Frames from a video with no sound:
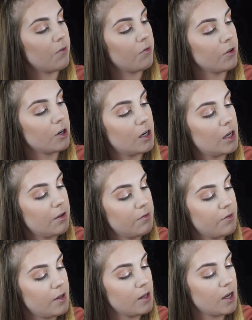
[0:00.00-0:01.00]
Flirty
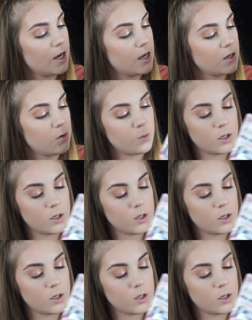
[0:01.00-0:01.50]
Feline